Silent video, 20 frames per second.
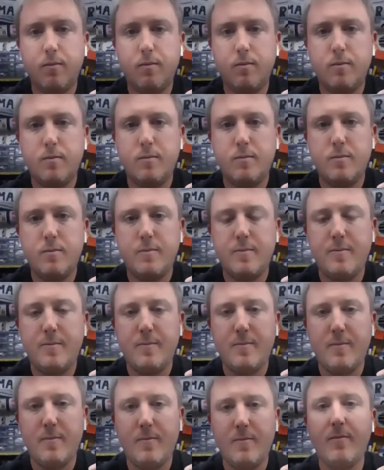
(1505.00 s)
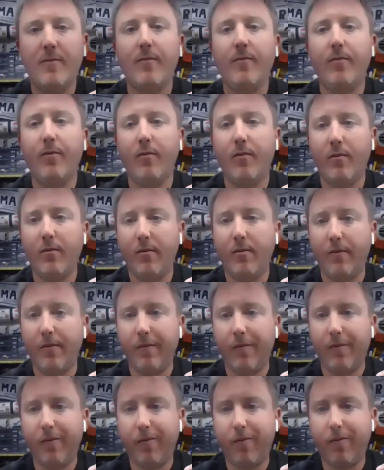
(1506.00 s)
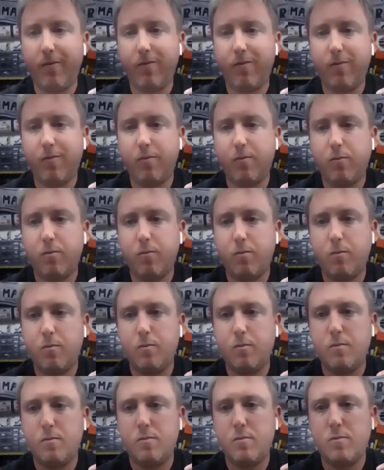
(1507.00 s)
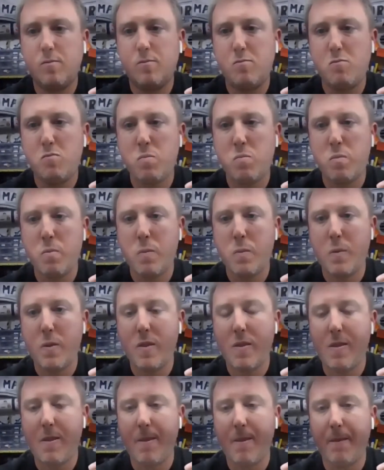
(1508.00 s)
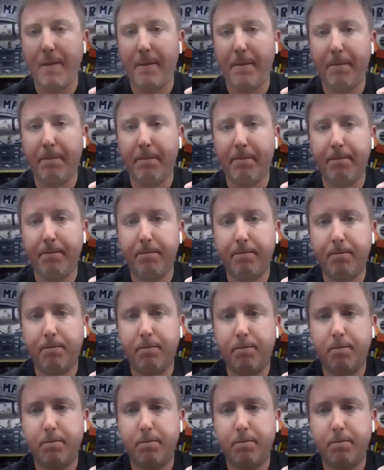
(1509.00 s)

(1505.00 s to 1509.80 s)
bulb and a um, an actual toggle switch